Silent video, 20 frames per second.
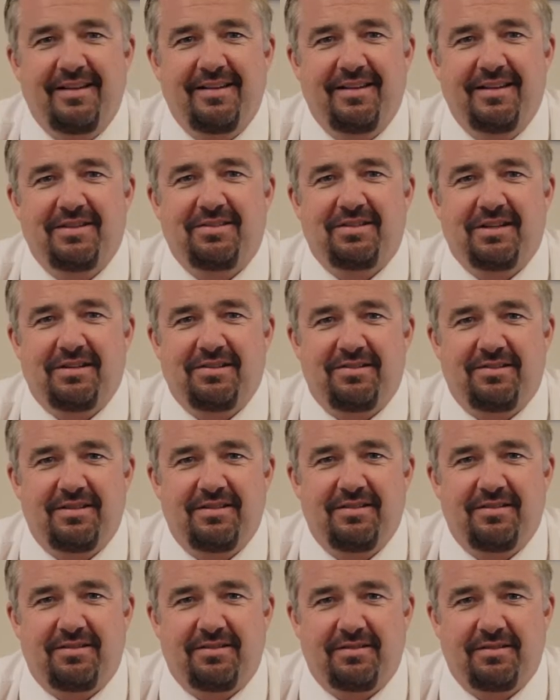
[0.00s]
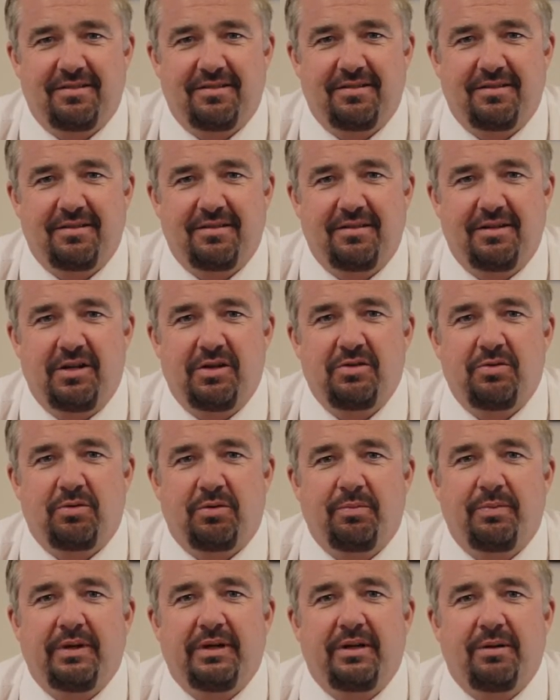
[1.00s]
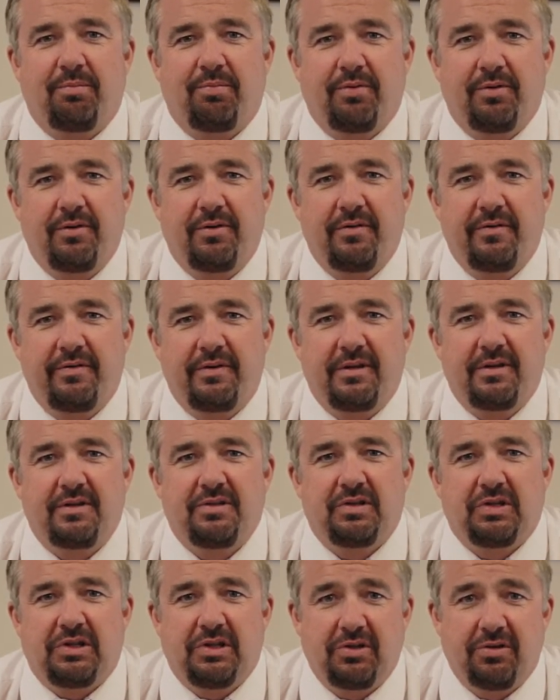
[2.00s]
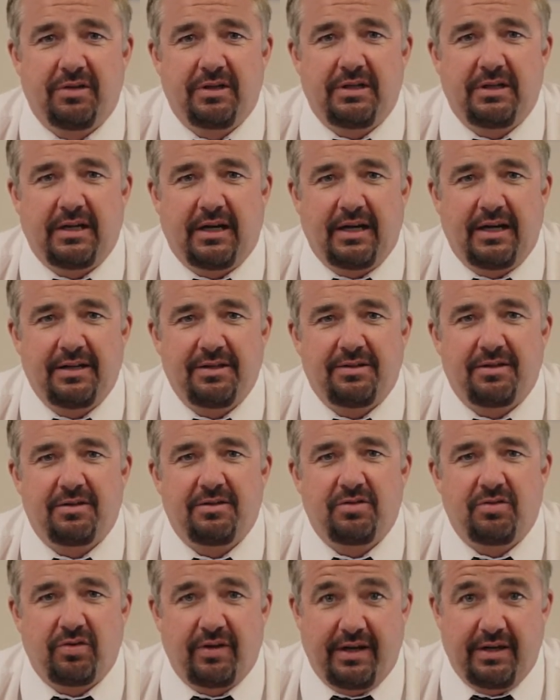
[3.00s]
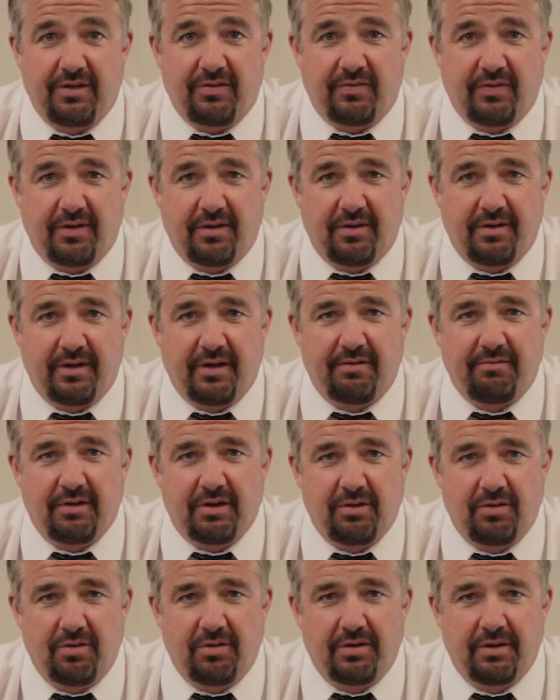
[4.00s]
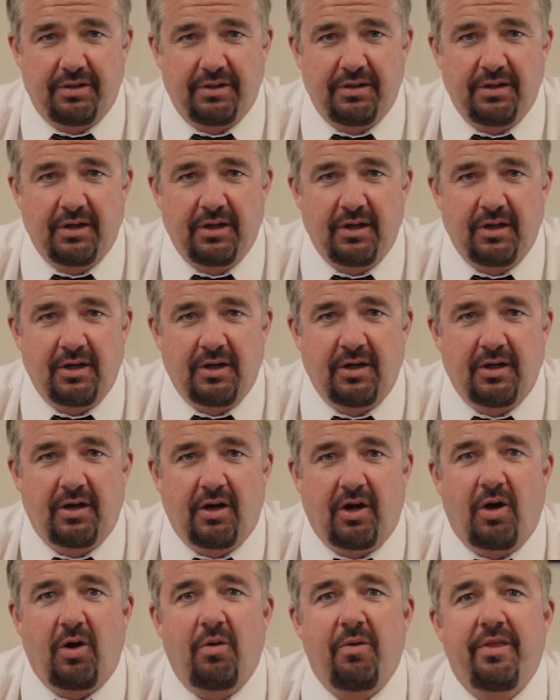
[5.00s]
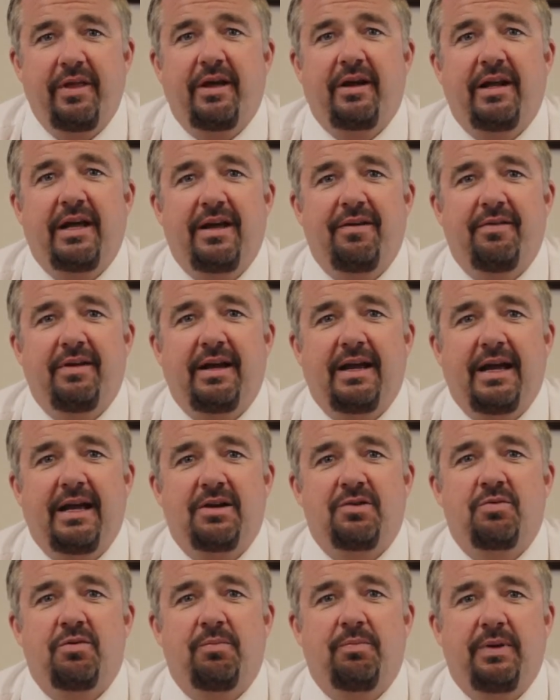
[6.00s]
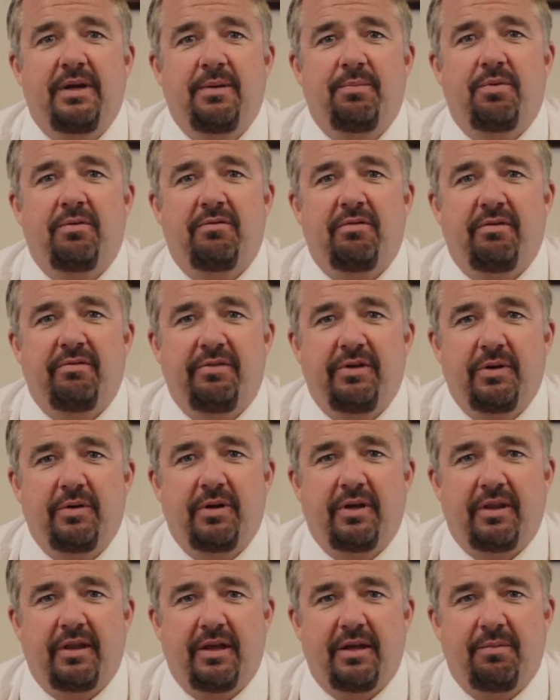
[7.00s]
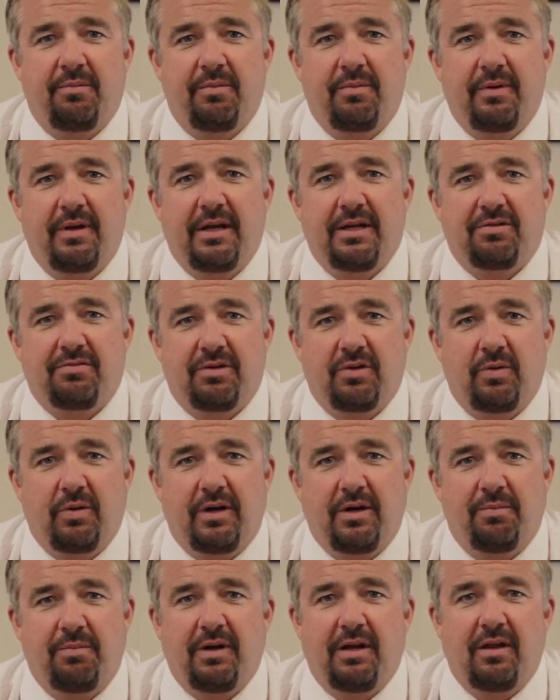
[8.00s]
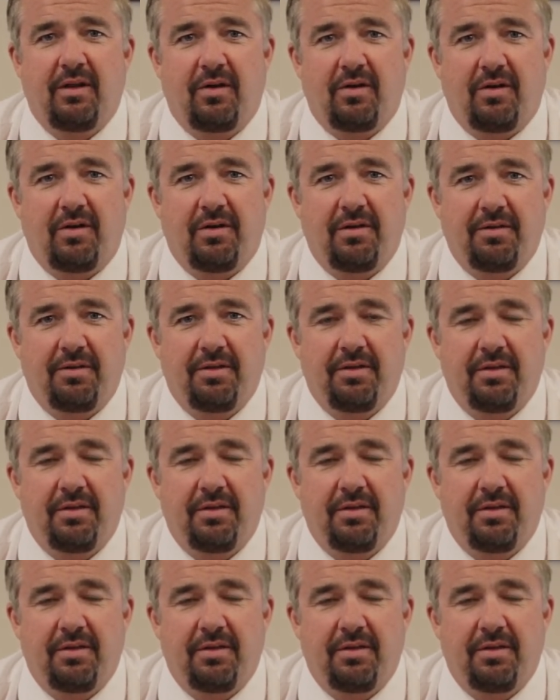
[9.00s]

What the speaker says: In this instance, loans were being approved, securitized, transferred, and recorded, all without having actual people reviewing them as required by law.